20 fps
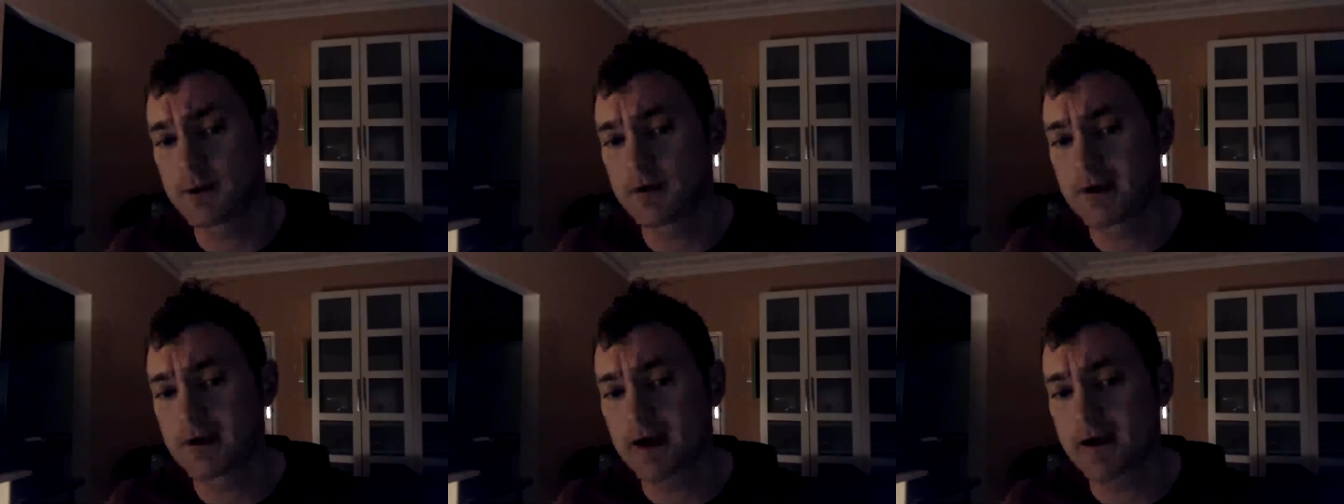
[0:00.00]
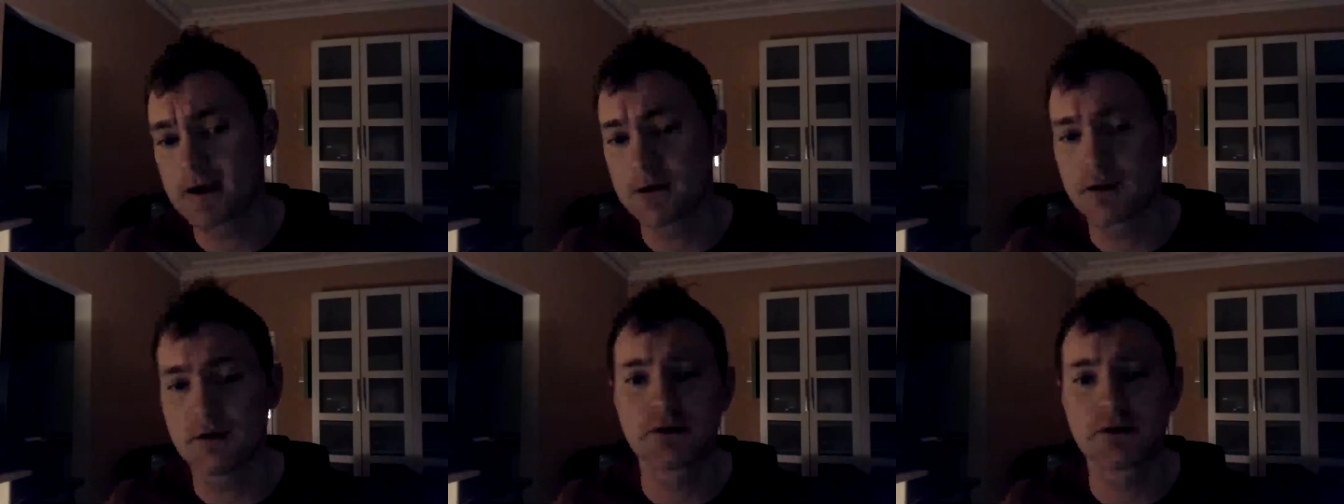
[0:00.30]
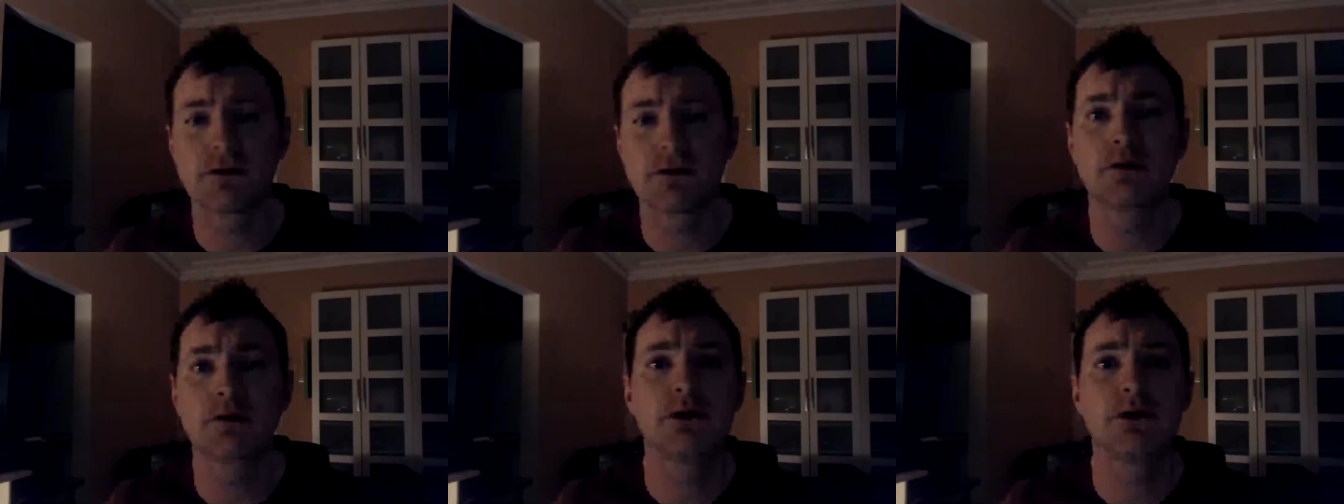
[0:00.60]
going to do a
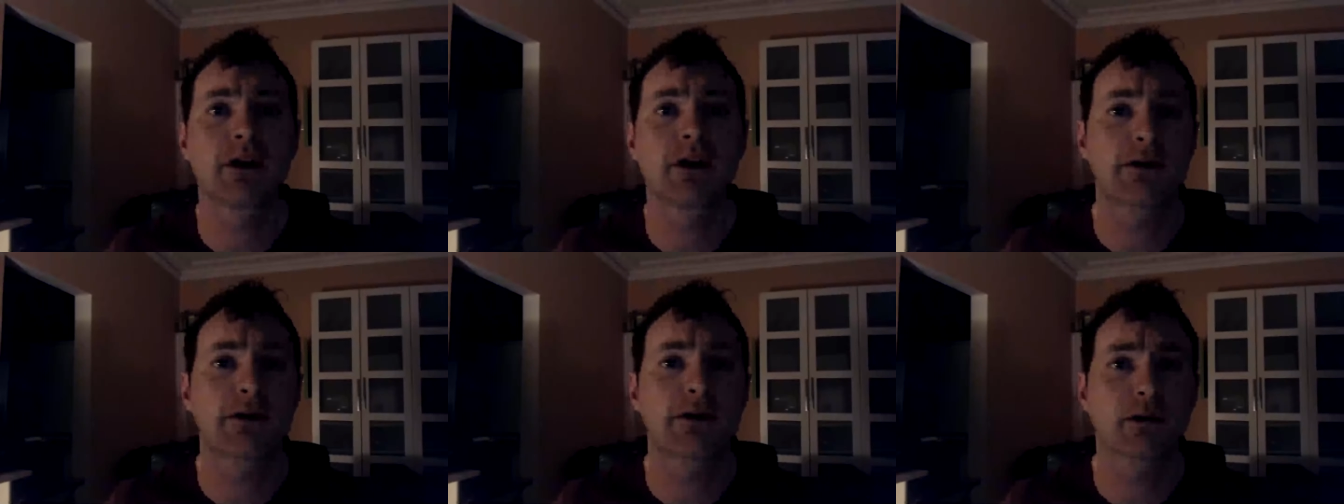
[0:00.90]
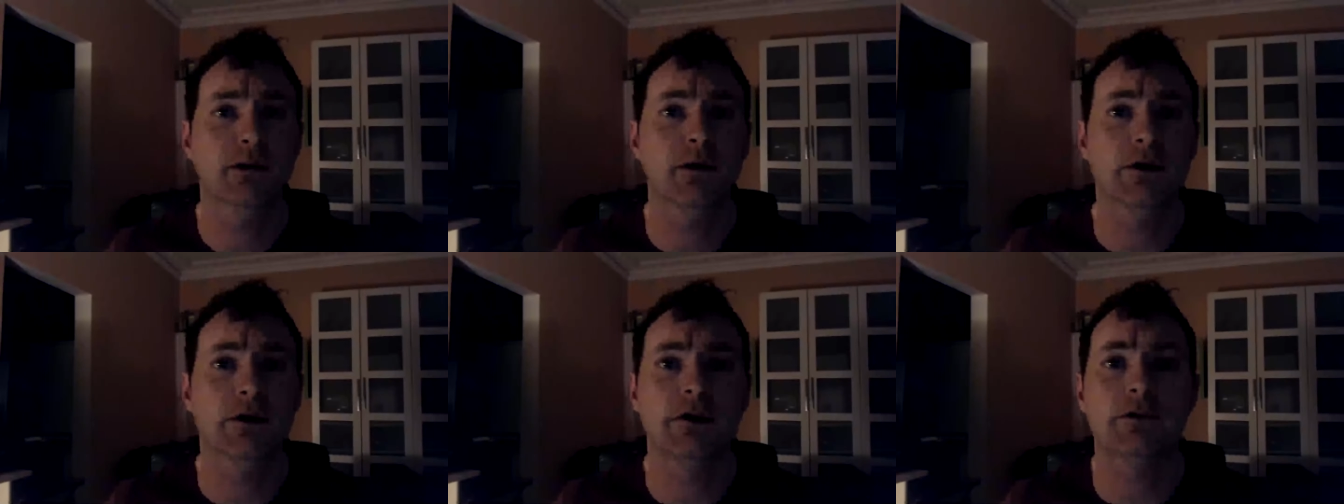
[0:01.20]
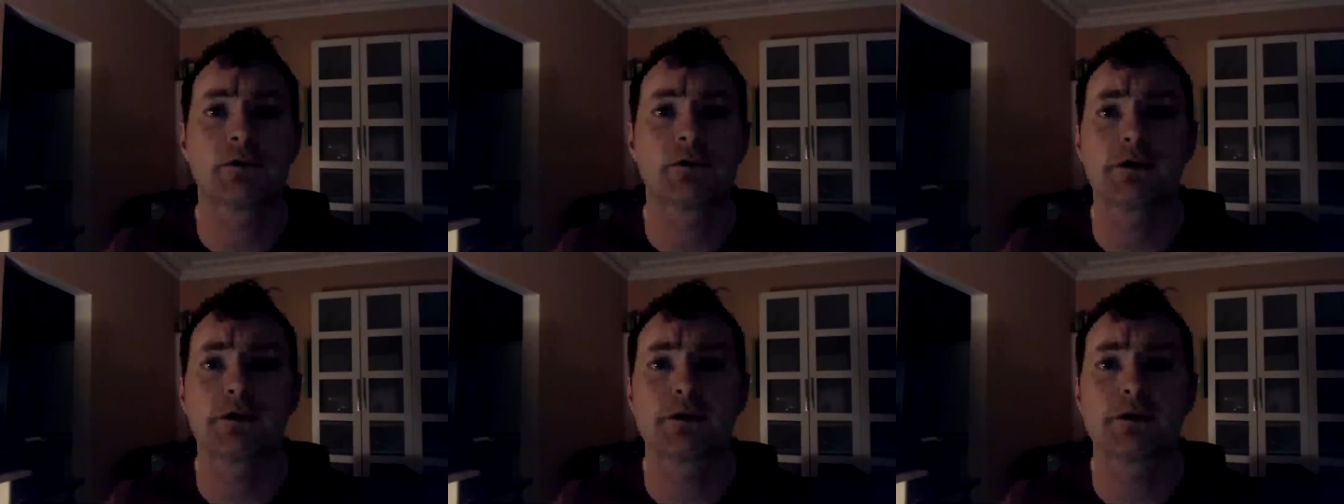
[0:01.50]
Newcastle preview at
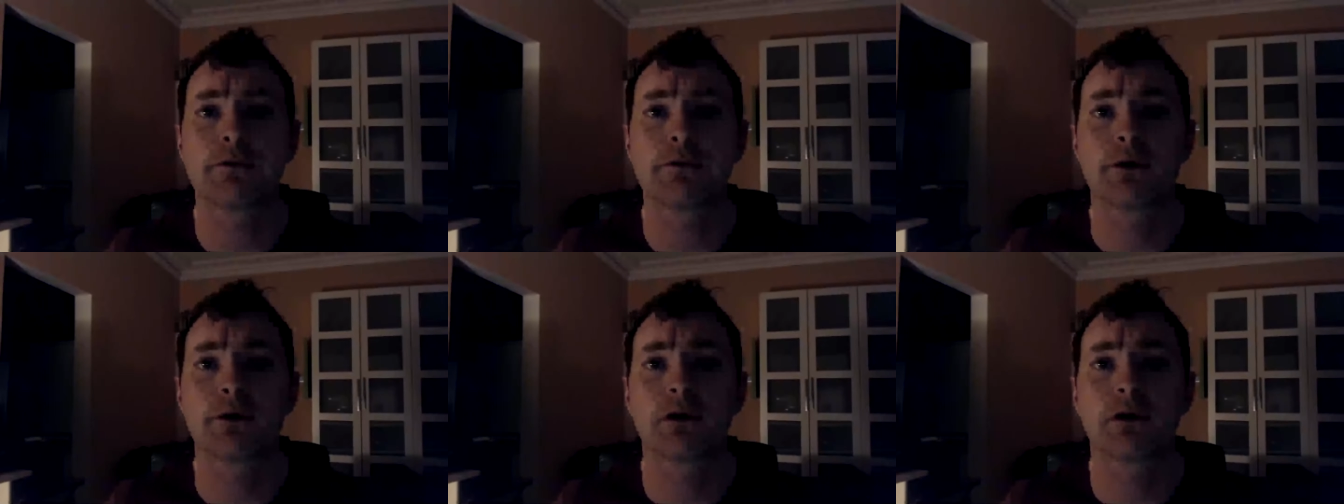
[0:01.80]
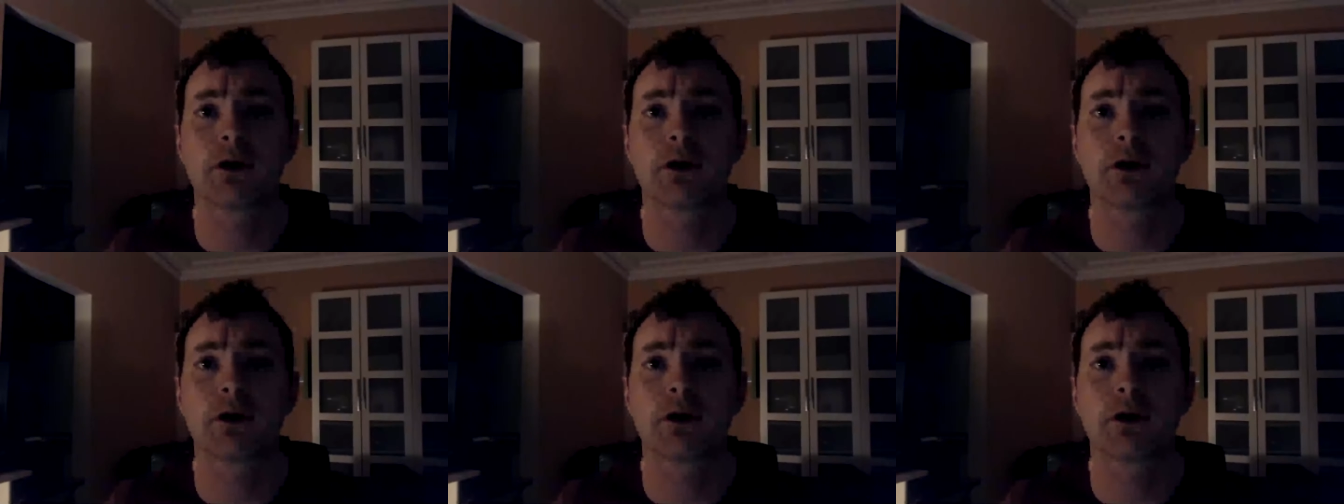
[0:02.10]
some point